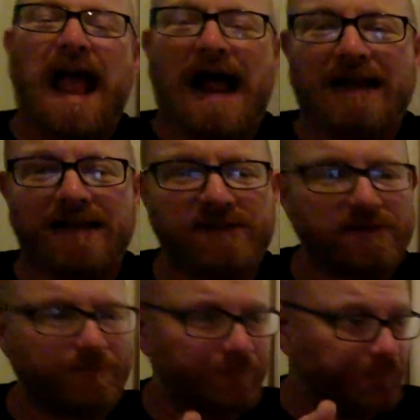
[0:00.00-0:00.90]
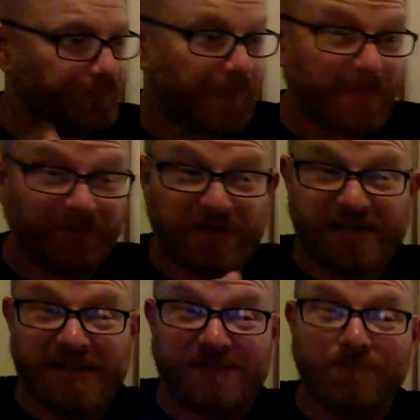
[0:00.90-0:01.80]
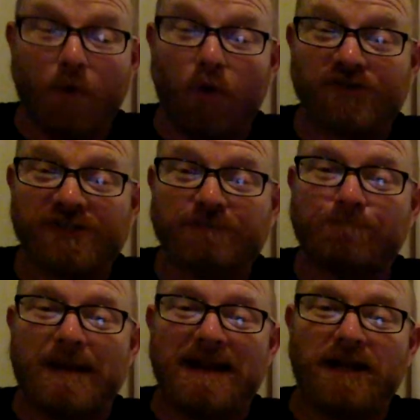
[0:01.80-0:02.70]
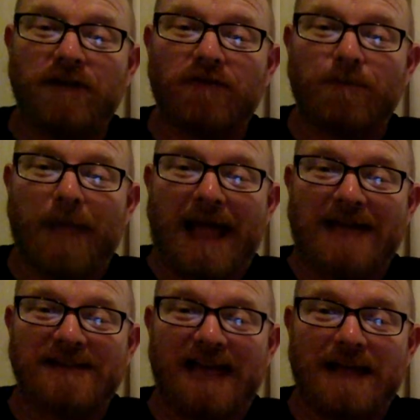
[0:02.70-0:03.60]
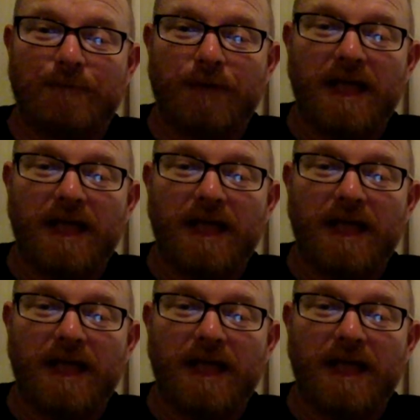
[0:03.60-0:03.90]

And it's, this is more spinnaker repair tape.